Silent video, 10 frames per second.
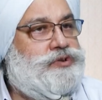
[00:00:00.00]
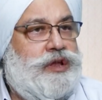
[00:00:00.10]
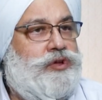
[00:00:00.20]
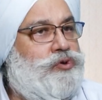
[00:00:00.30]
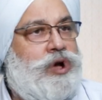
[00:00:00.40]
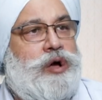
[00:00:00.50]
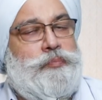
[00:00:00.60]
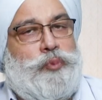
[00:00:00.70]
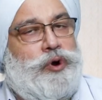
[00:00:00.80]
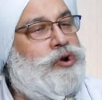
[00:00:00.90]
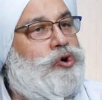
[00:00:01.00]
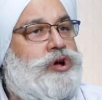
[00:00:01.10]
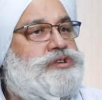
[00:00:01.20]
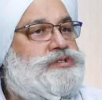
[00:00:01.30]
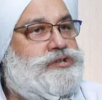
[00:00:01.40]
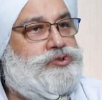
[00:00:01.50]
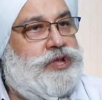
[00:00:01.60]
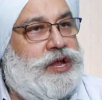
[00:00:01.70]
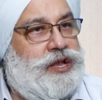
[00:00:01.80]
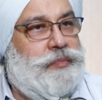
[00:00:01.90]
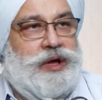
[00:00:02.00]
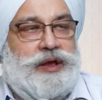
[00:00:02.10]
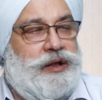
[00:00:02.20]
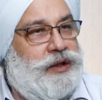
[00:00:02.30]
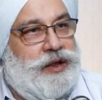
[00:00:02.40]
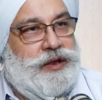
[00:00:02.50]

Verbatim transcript: right? You know how important cost is to the Indian market.